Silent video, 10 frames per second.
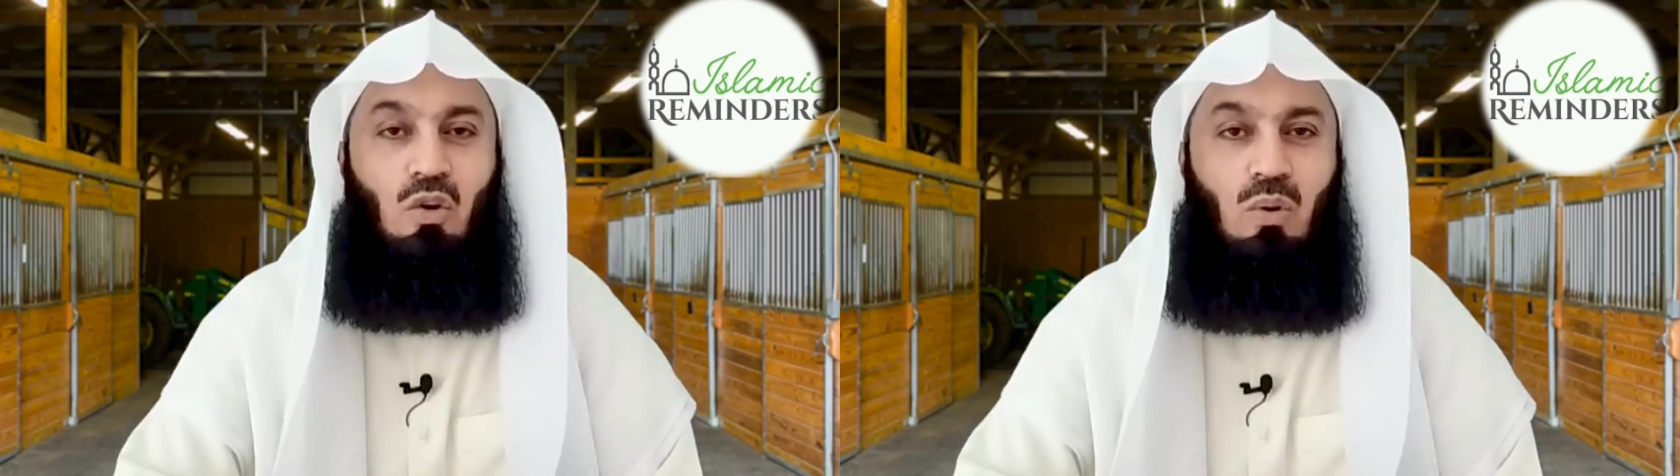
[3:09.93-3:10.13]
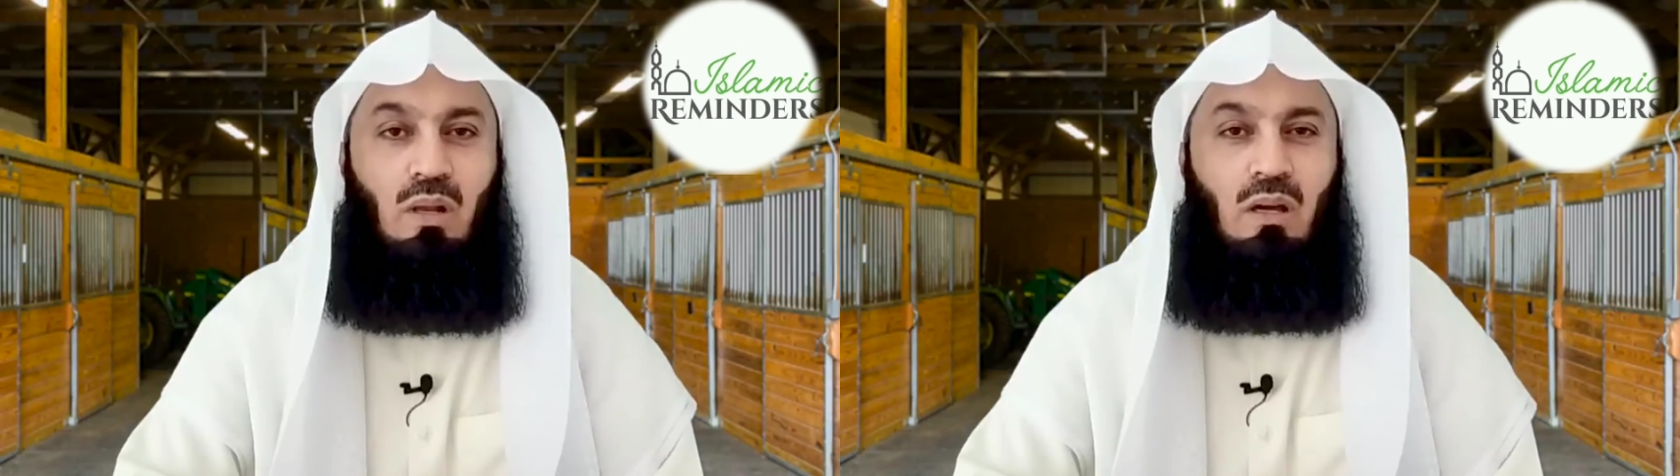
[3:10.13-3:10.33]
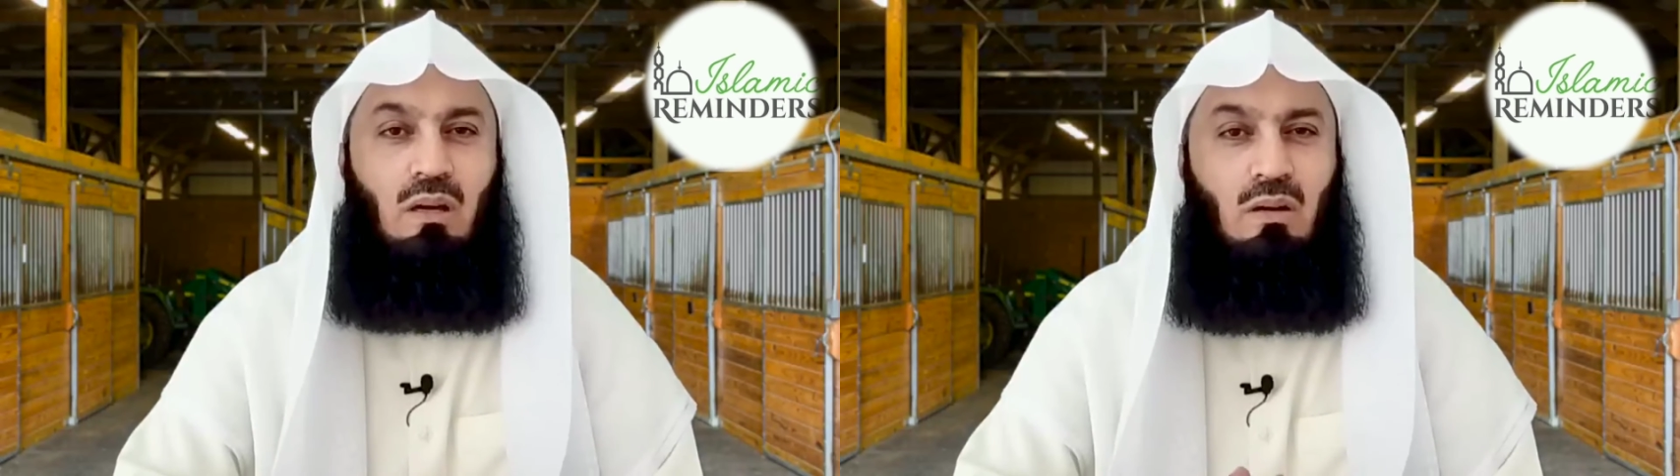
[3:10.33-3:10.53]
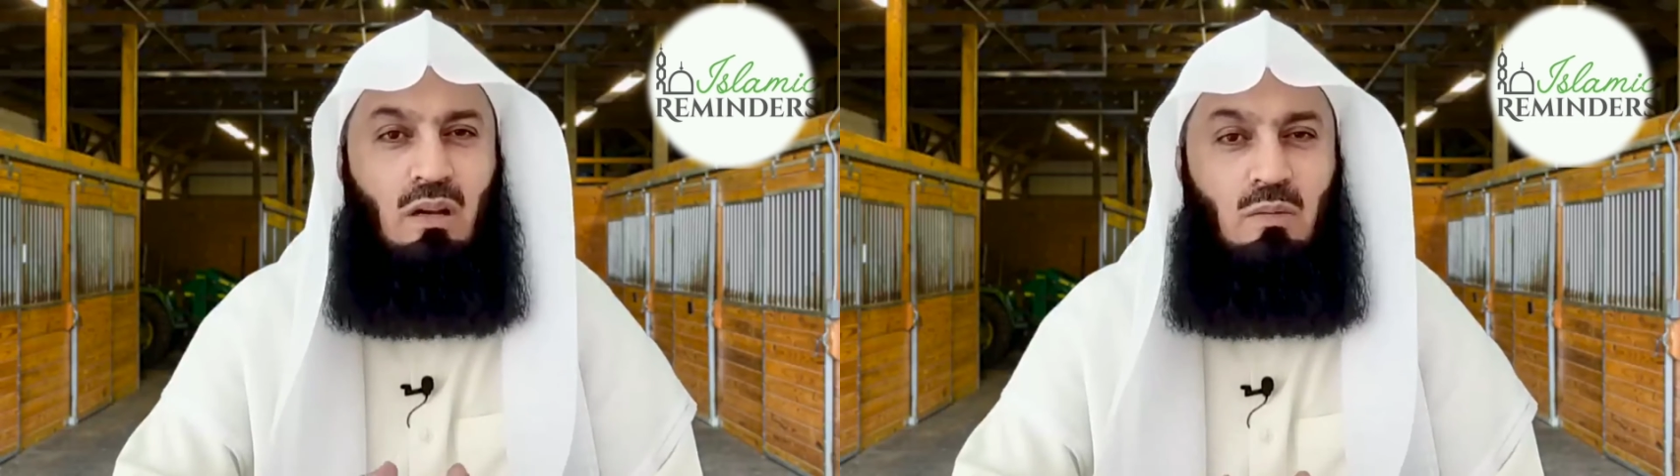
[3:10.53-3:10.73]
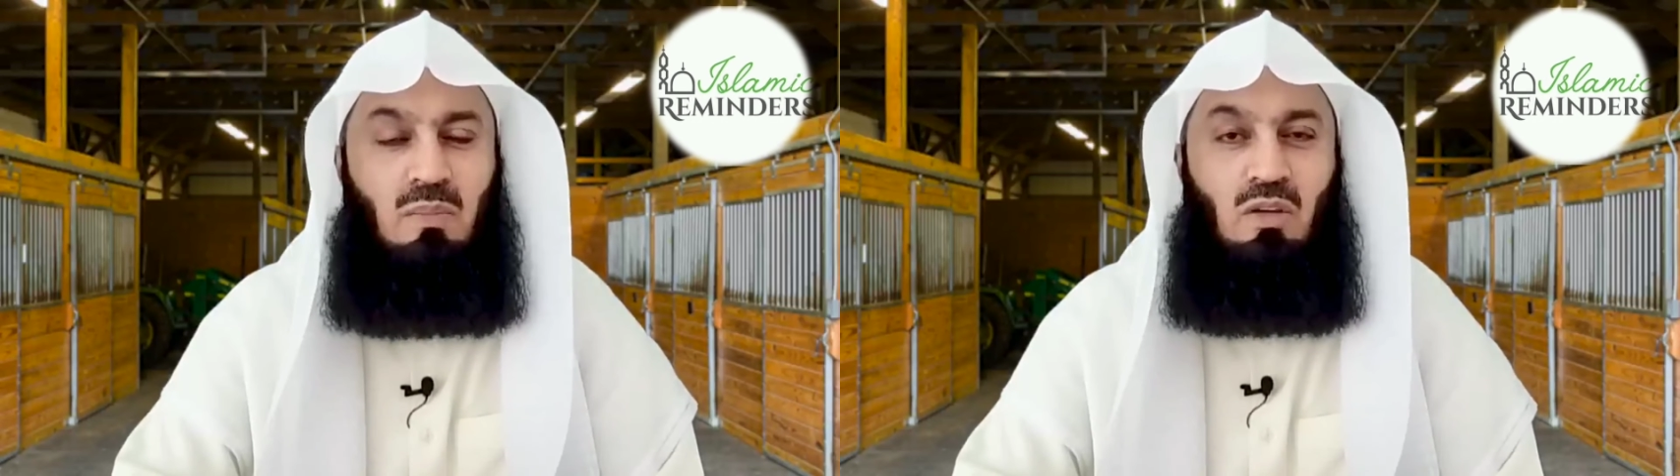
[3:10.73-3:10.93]
Oh Allah,
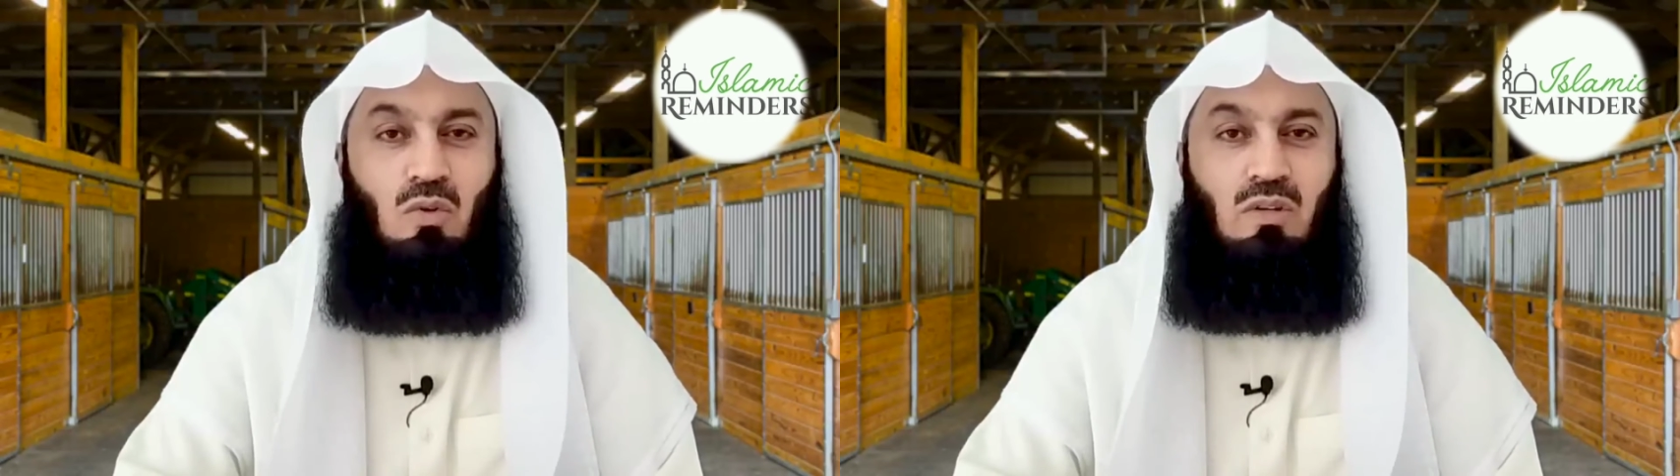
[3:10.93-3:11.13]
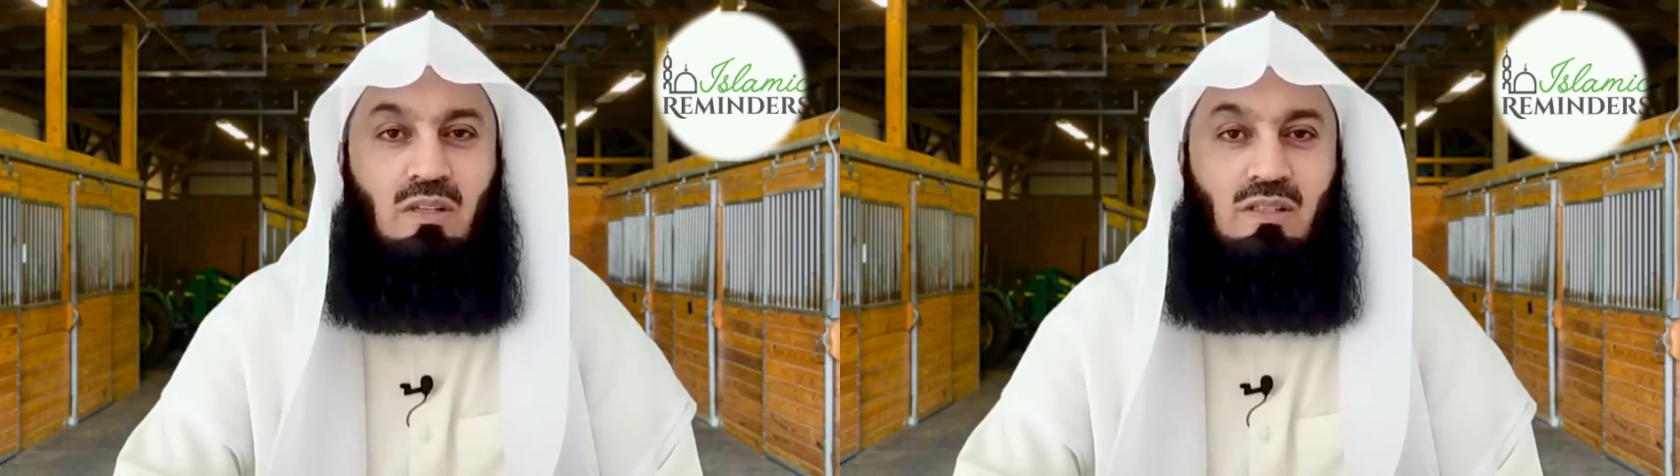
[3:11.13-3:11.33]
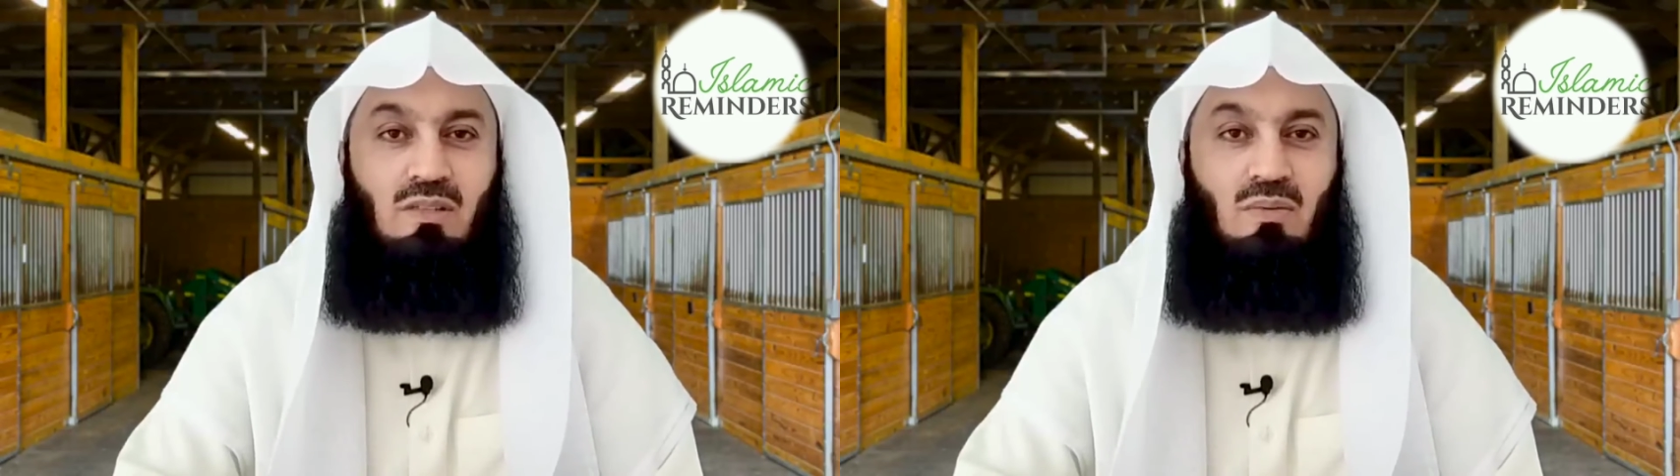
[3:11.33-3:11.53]
grant me goodness.